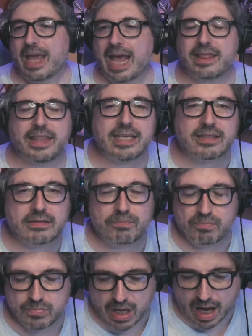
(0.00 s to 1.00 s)
And this
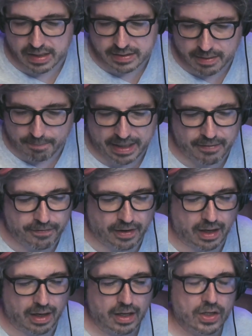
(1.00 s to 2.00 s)
caused a bit of
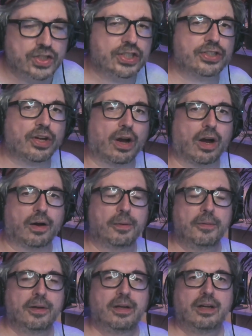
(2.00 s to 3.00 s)
a stir
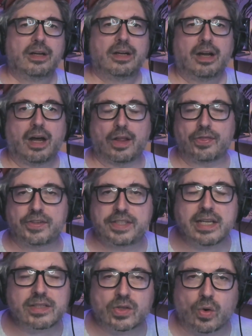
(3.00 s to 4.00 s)
on the
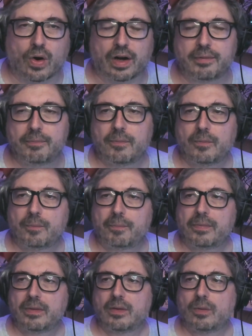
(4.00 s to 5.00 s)
Discord,
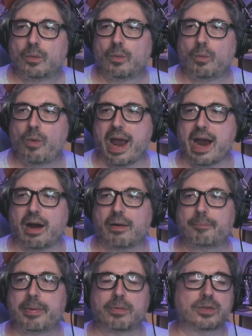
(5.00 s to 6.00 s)
where
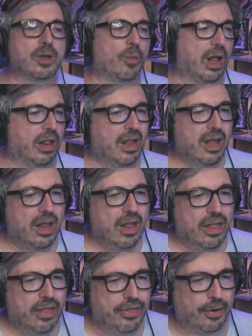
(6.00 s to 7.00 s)
people said, well,
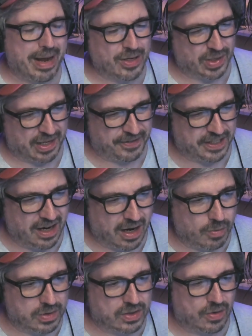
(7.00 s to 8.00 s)
their match with FTR
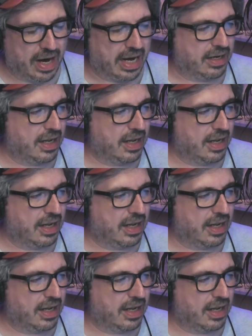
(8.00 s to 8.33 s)
was great.